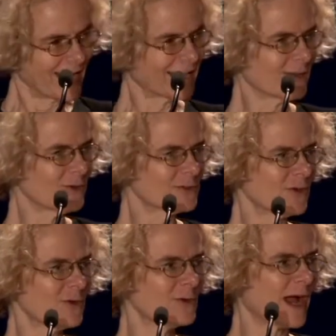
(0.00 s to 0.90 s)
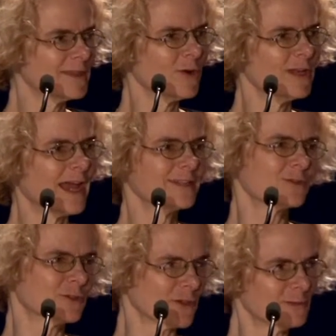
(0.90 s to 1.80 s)
And I don't like
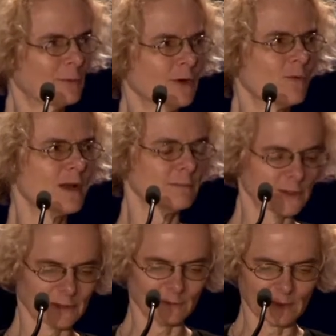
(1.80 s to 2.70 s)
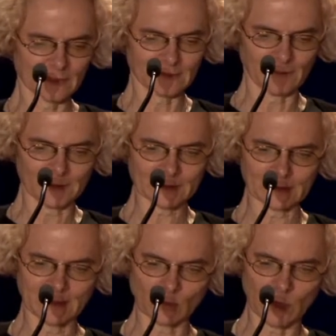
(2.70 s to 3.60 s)
to just point one person, because
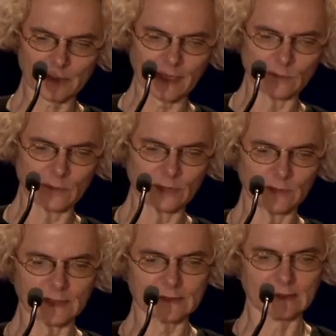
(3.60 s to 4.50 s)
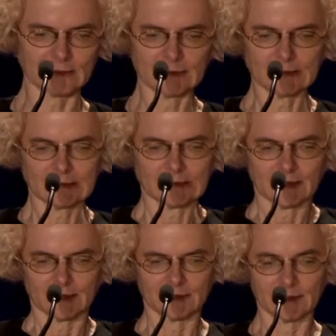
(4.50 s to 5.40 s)
obviously the work that we do is
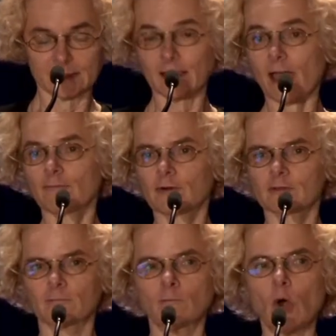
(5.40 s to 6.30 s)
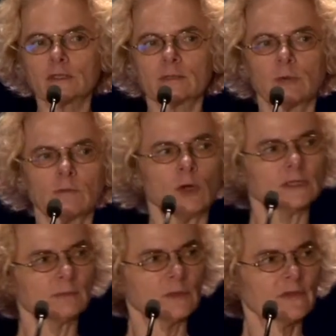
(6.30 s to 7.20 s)
the effort of
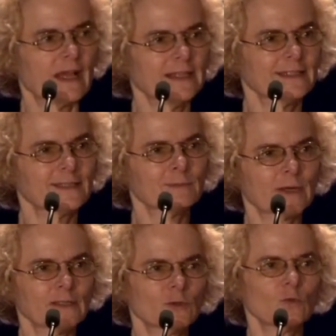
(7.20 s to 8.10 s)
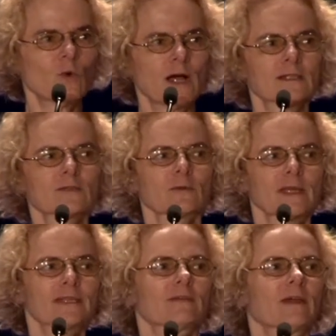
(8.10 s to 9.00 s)
multiple scientists. But I do want to
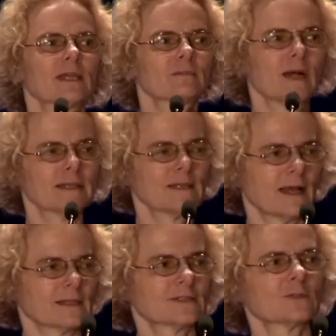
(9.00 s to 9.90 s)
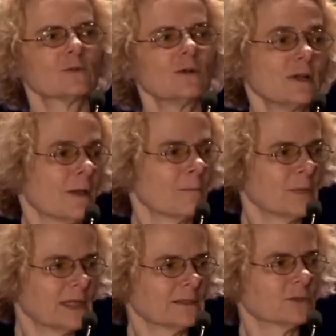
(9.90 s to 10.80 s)
reiterate my thanks to
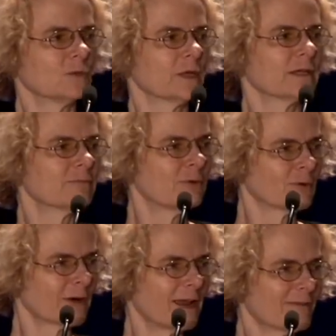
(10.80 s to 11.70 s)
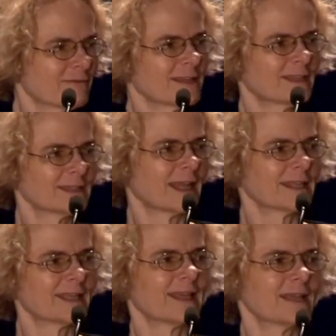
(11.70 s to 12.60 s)
Bill Dewey for everything that
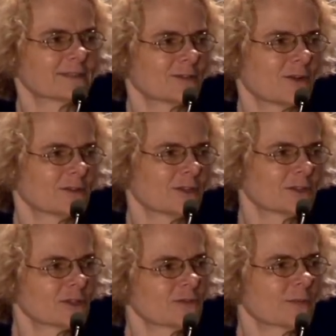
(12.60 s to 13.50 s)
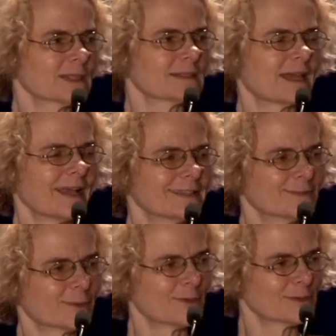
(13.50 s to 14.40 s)
he has done, not just from the
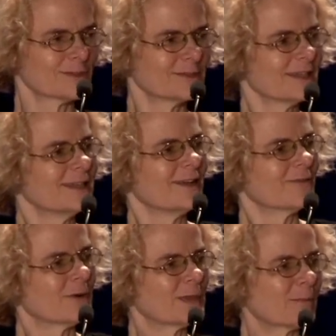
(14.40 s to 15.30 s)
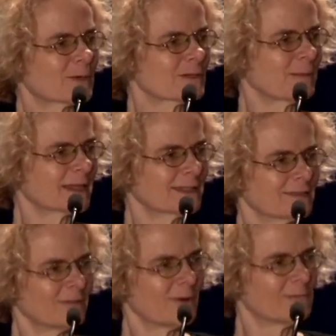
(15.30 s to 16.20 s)
science, but also from the
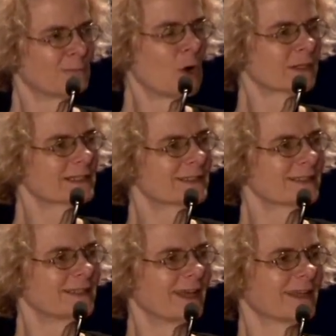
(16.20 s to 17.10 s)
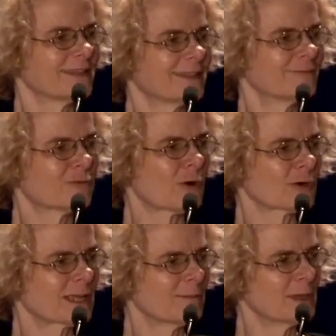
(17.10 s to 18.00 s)
perspective of policy and
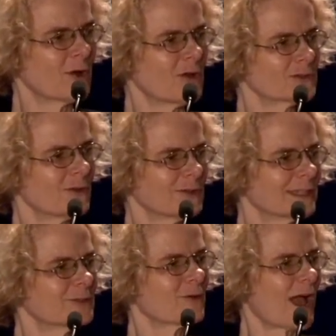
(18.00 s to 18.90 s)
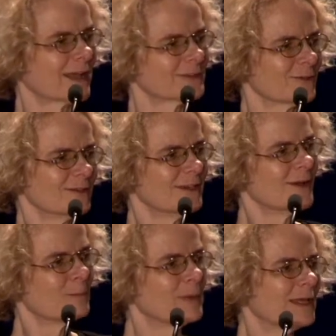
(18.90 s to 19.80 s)
for keeping us all in track. So,
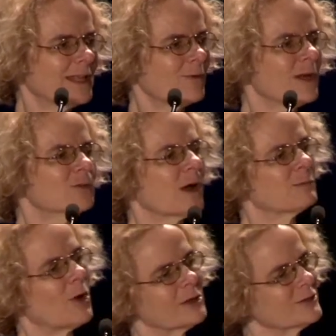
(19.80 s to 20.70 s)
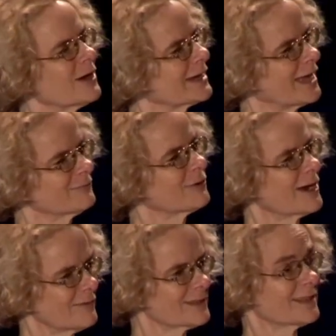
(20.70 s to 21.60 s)
Bill, I want to applaud you again
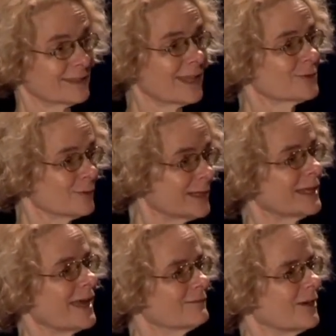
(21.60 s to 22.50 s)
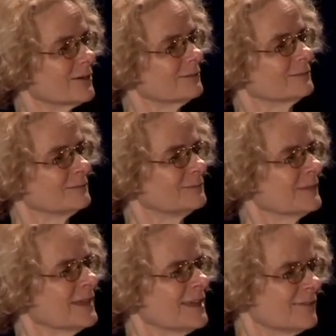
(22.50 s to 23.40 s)
for everything that you really have done
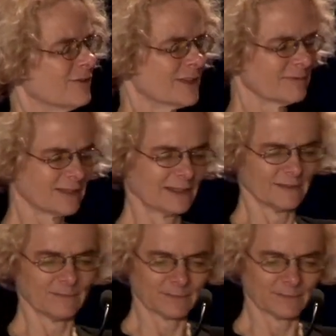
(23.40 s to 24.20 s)
for the field.